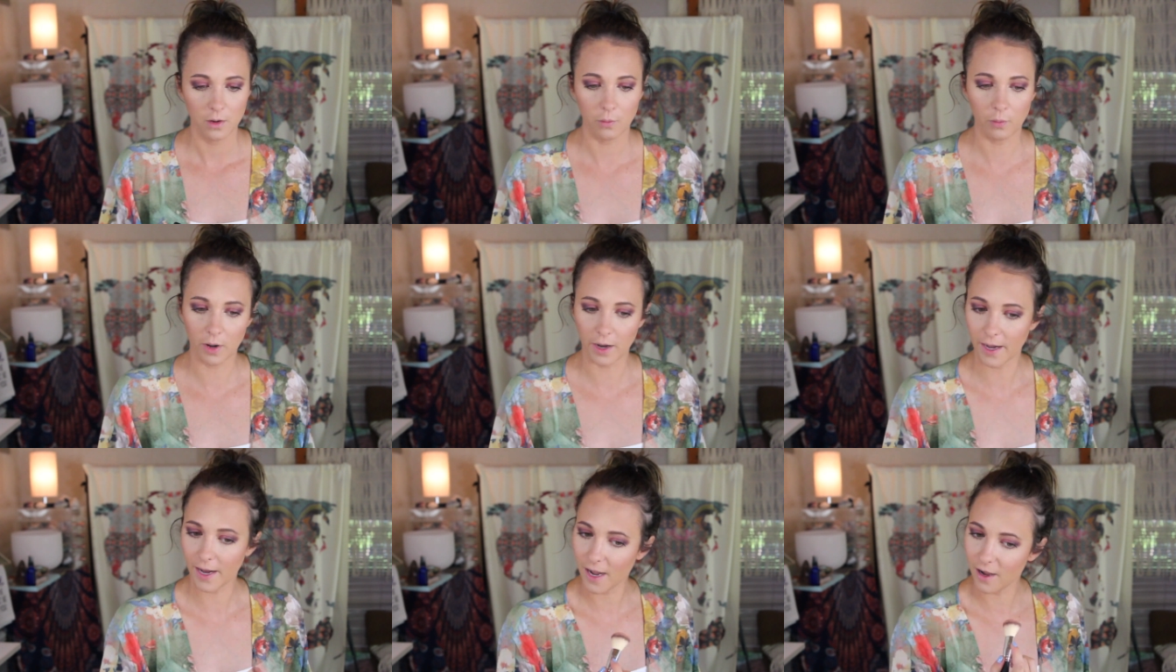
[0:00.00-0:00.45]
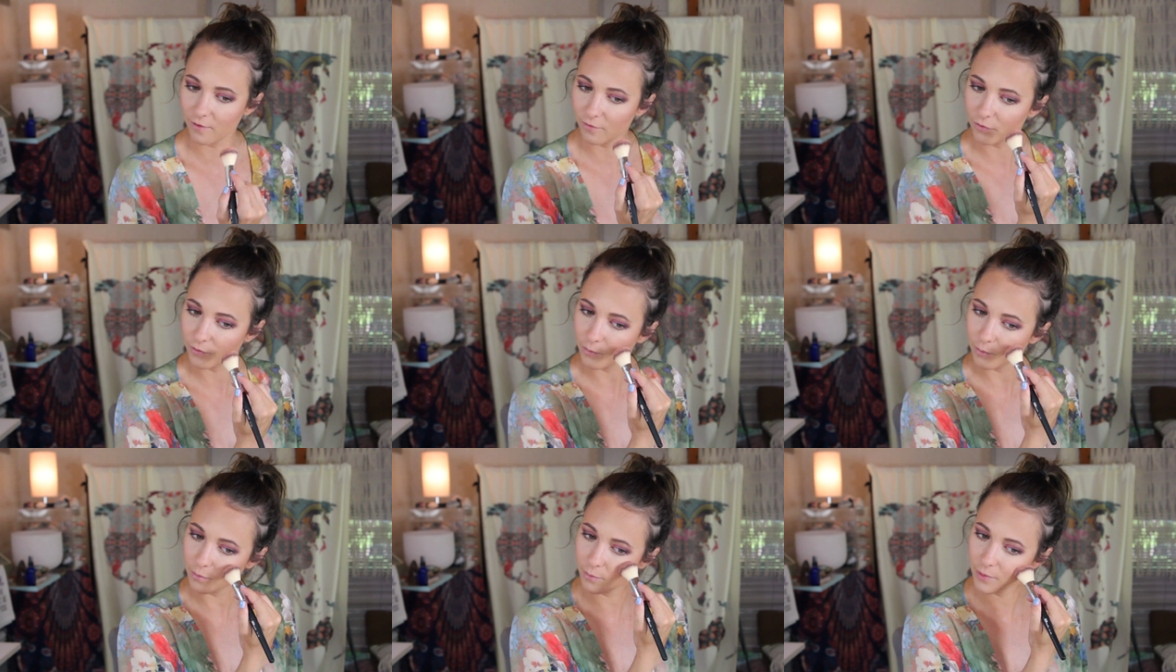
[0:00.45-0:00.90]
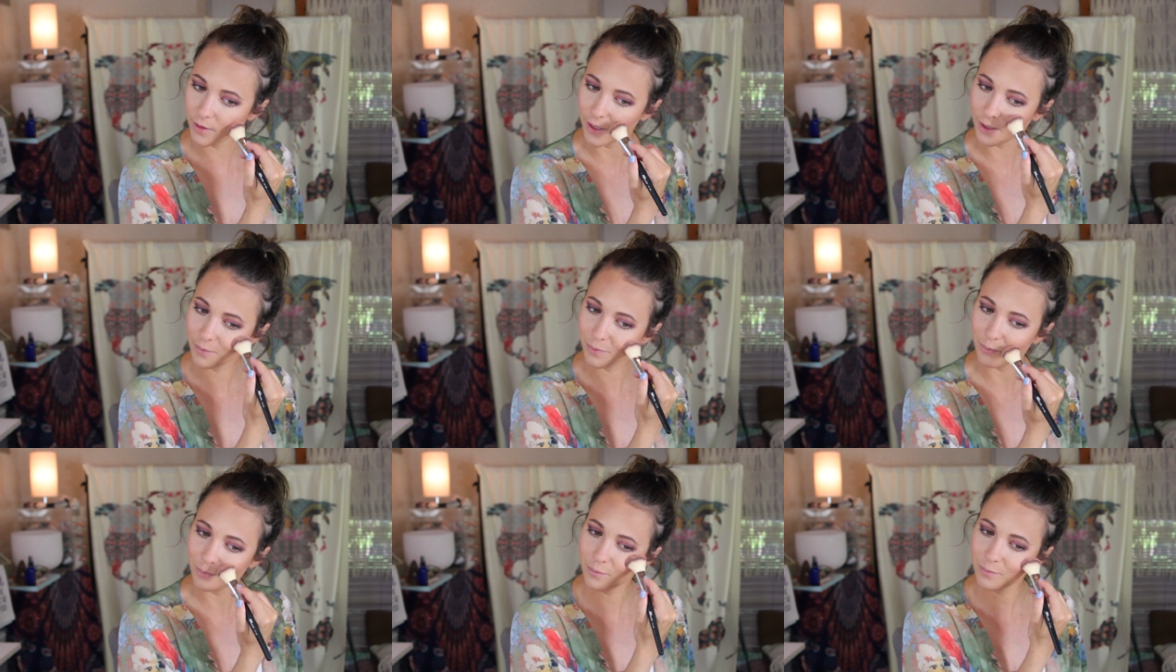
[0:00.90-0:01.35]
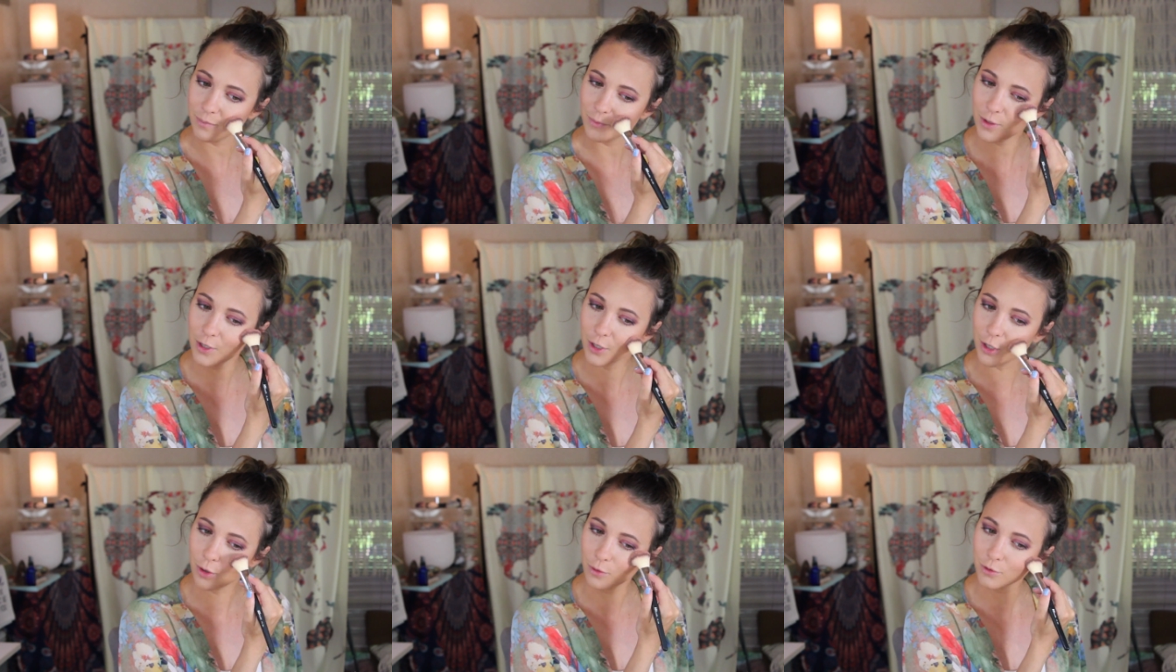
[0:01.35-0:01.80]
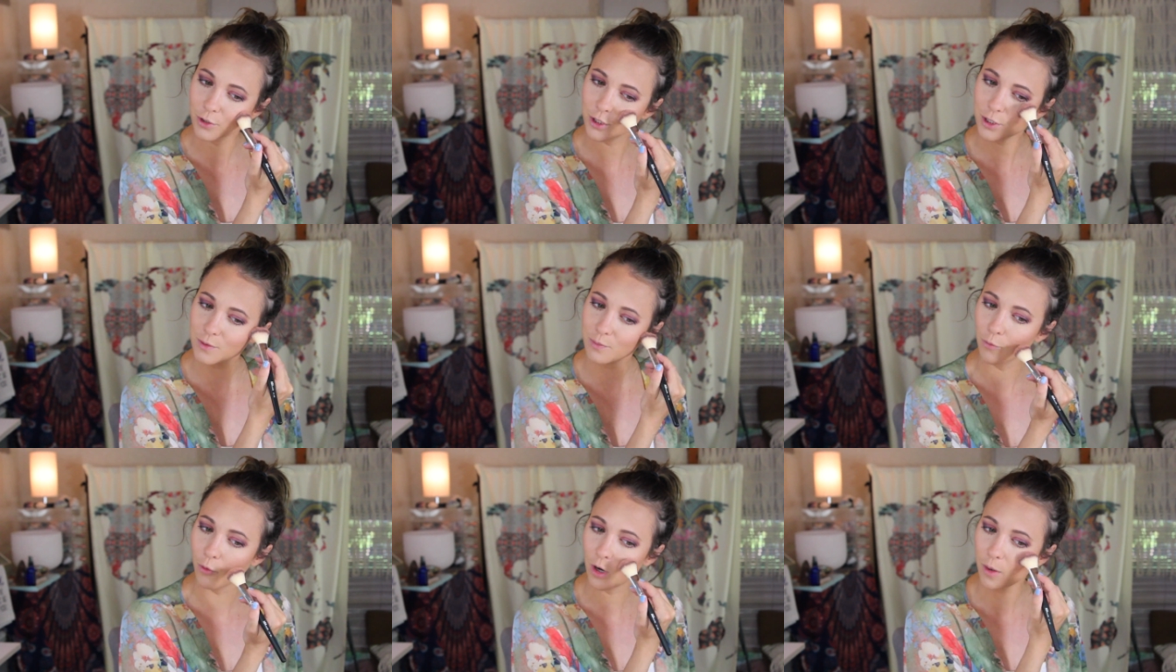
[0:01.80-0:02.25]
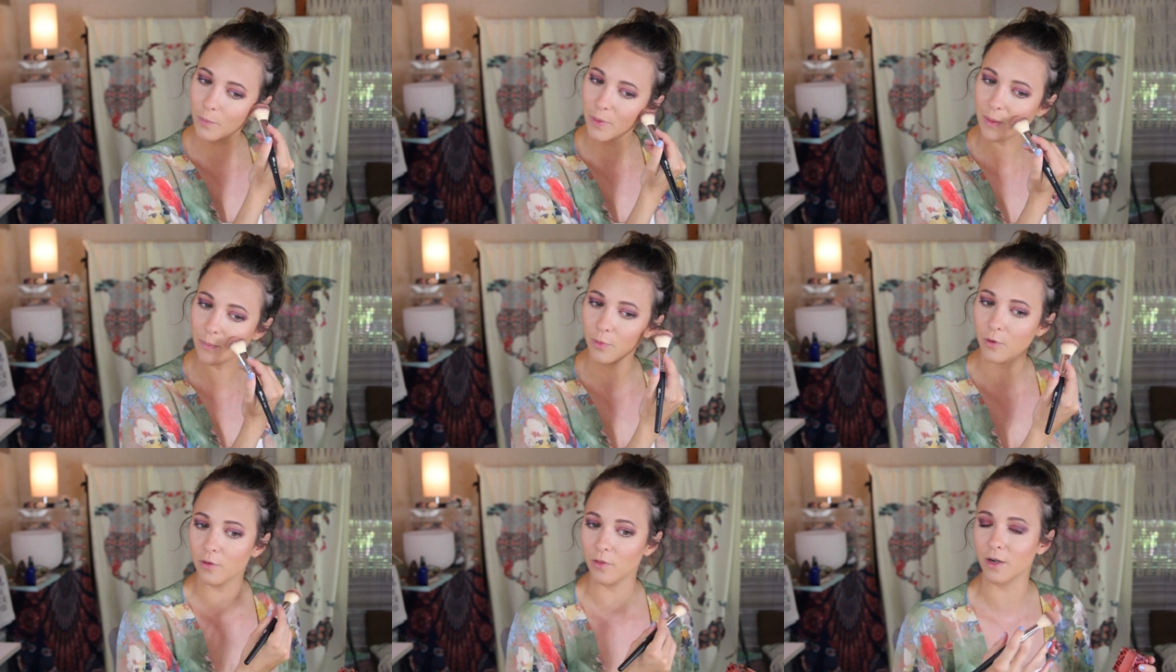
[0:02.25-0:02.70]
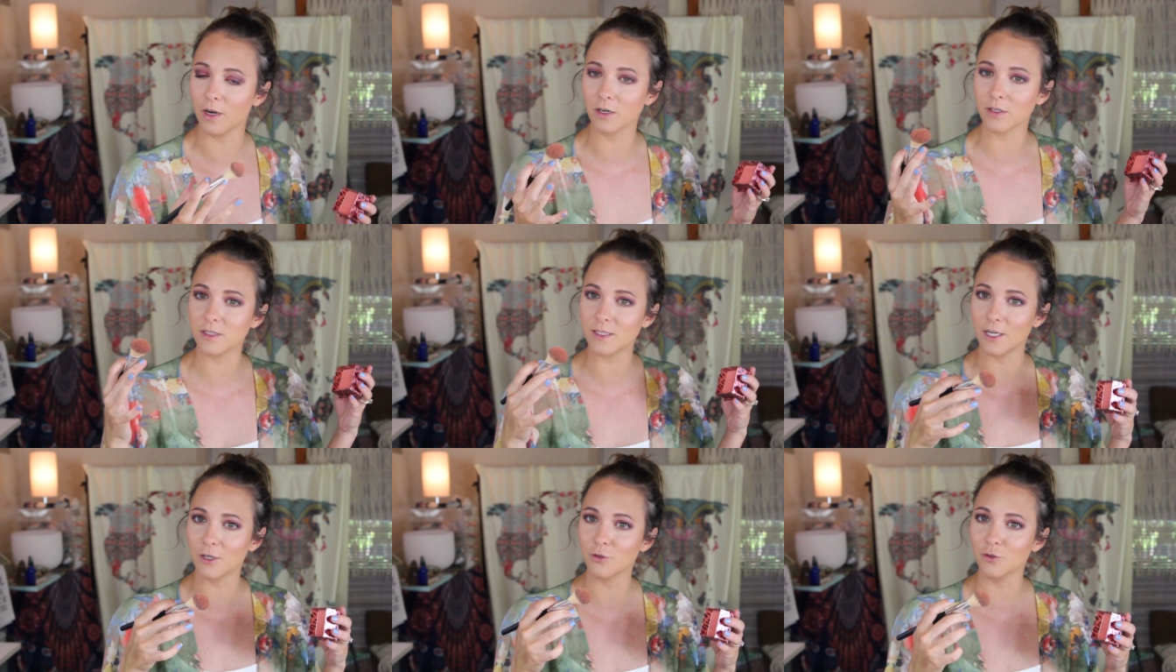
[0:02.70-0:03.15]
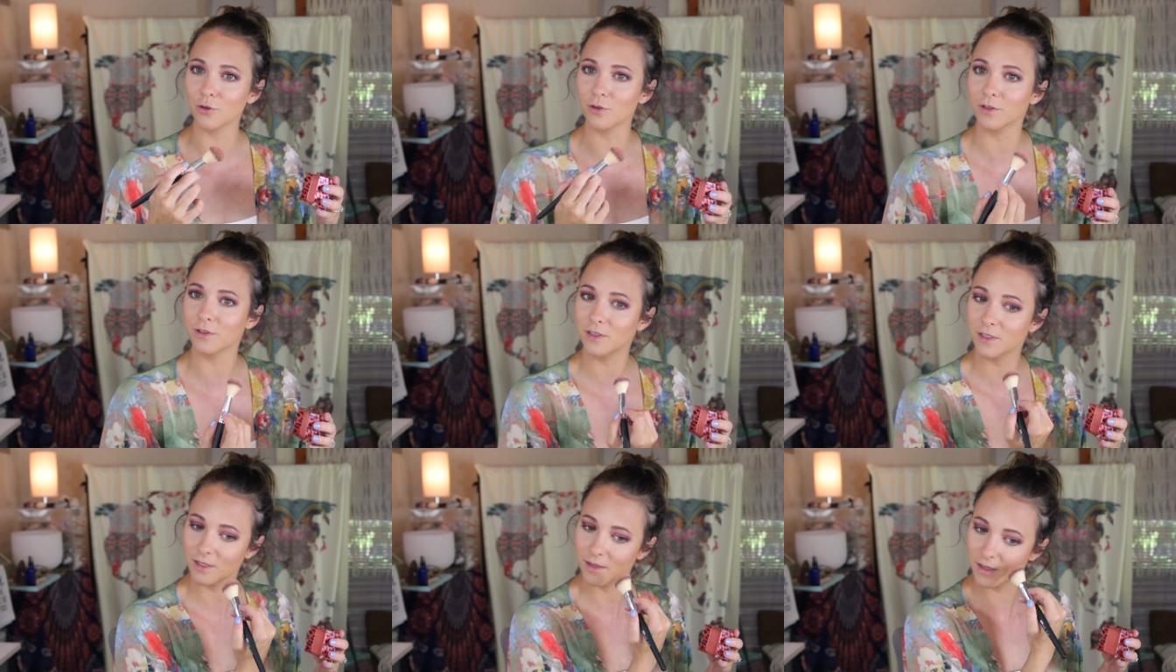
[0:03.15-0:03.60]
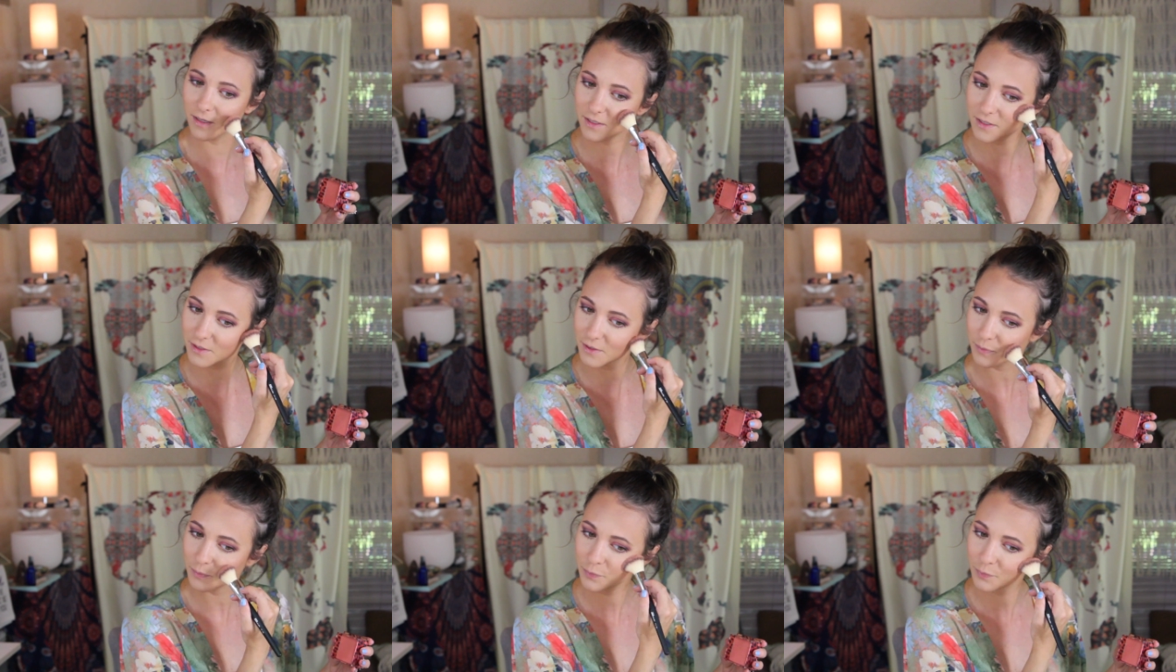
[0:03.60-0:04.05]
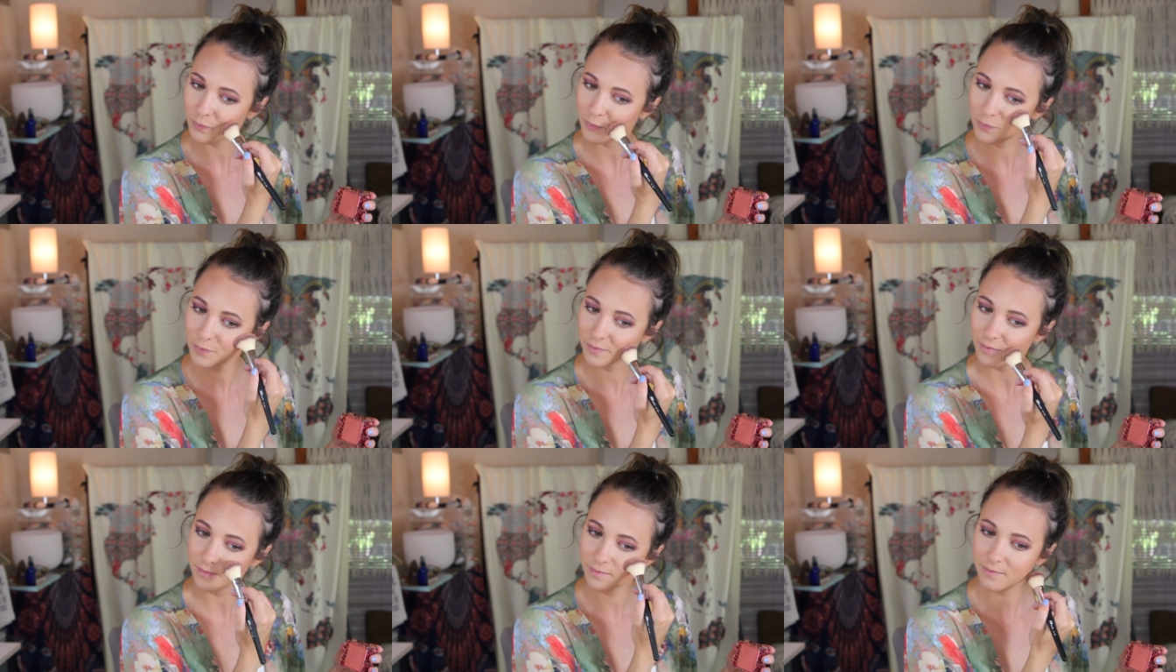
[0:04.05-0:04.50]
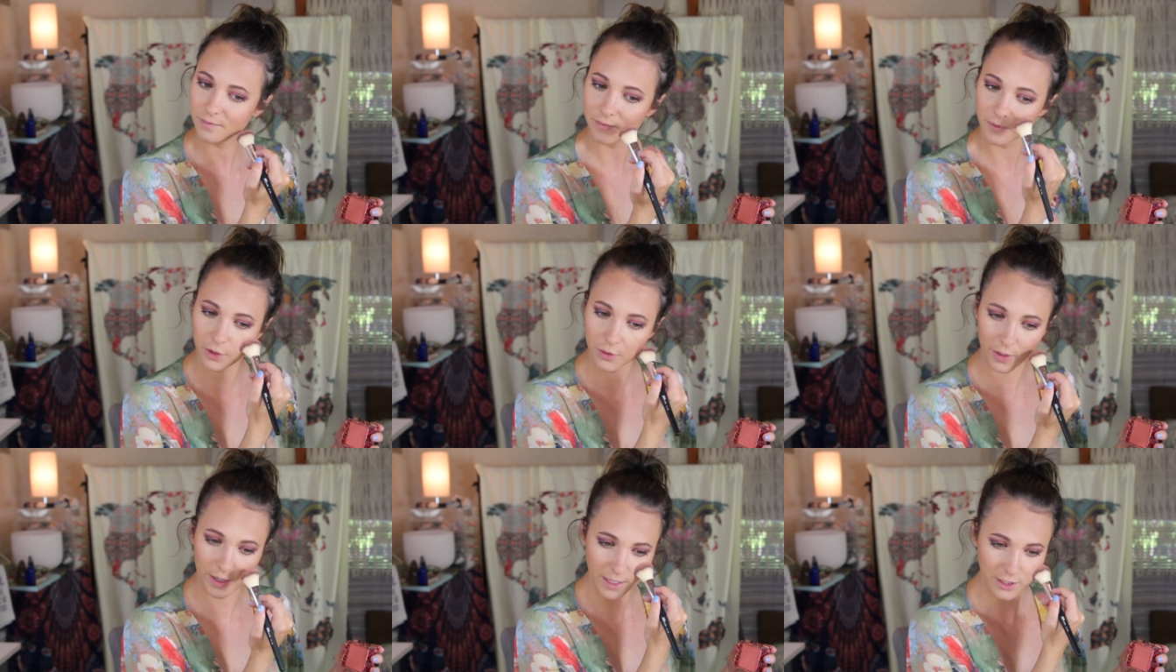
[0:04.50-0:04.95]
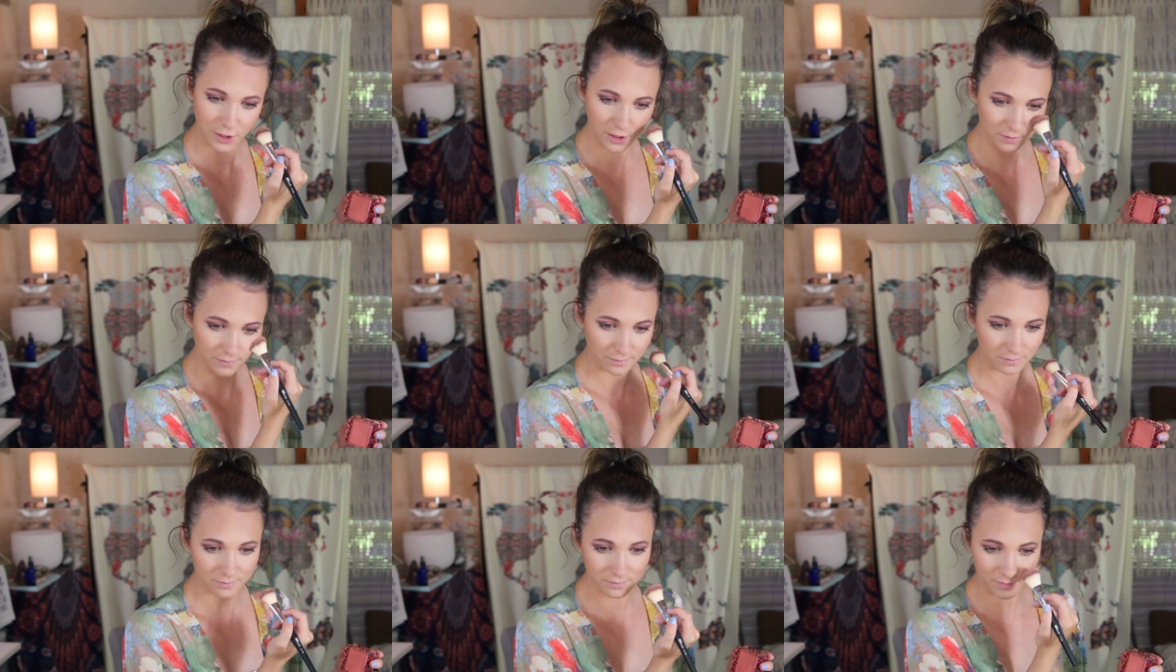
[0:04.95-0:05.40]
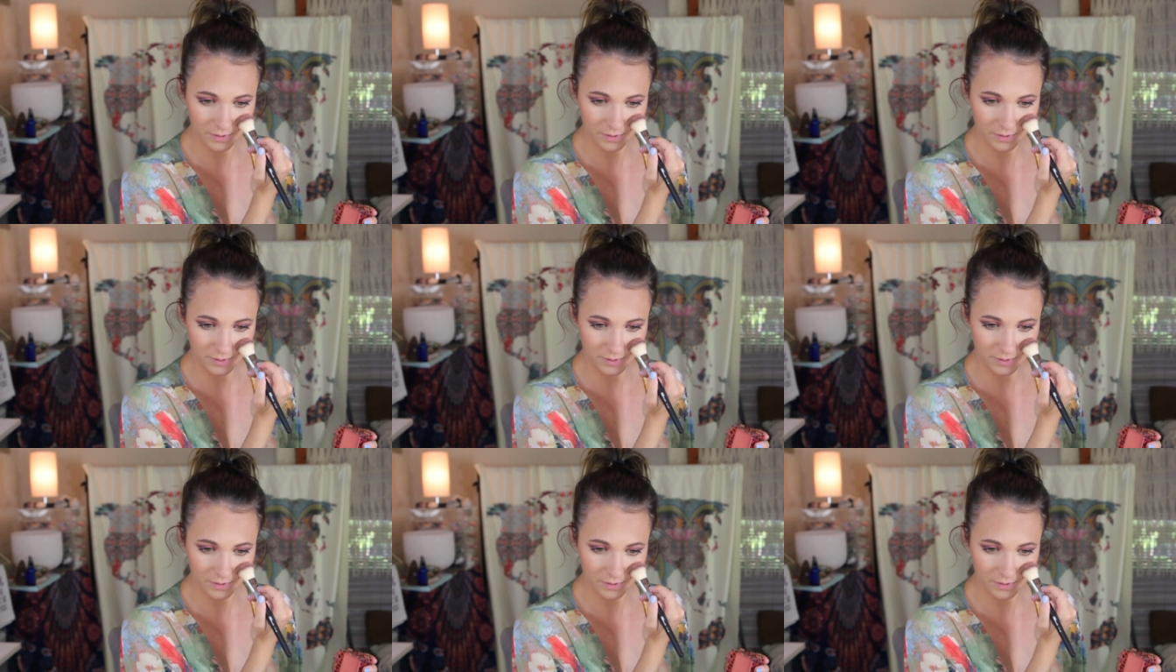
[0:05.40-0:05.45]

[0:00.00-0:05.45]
where I have like, you know, just more people that are central to this location.